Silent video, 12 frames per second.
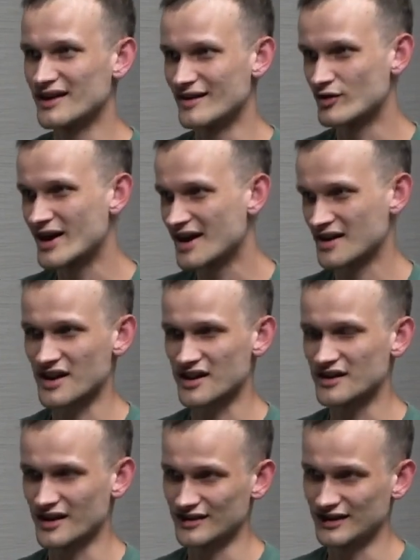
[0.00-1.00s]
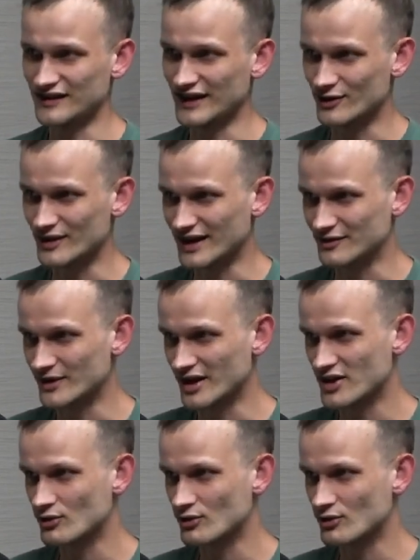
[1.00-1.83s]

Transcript: never accessed the internet, right?